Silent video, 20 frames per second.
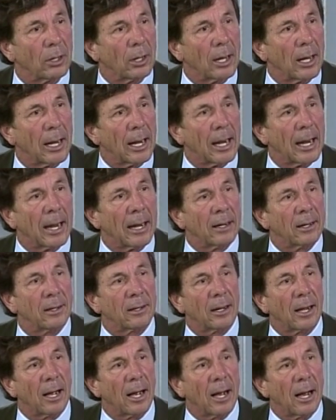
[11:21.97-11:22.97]

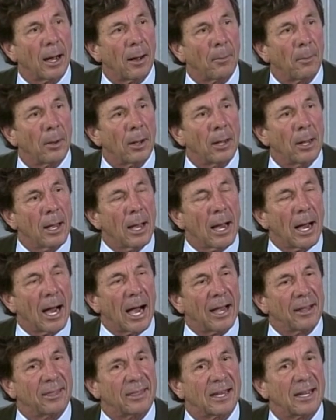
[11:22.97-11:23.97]
And
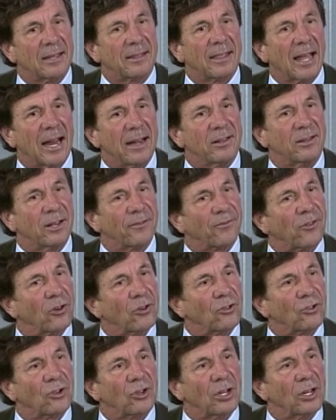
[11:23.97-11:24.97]
I think that
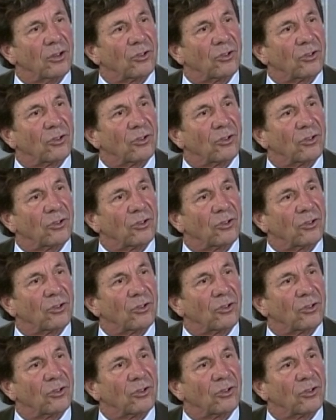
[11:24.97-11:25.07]
difference